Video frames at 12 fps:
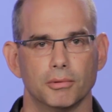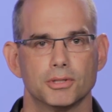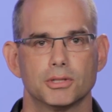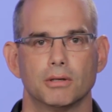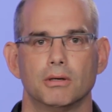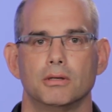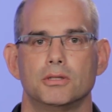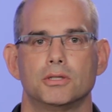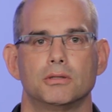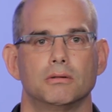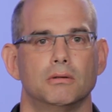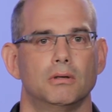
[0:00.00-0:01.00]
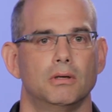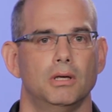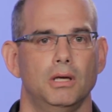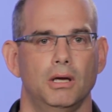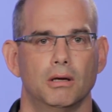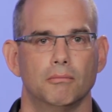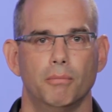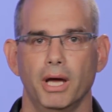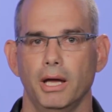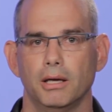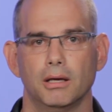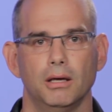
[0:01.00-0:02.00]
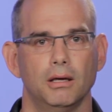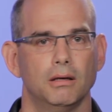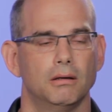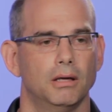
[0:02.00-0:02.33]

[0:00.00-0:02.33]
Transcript: research, in banking,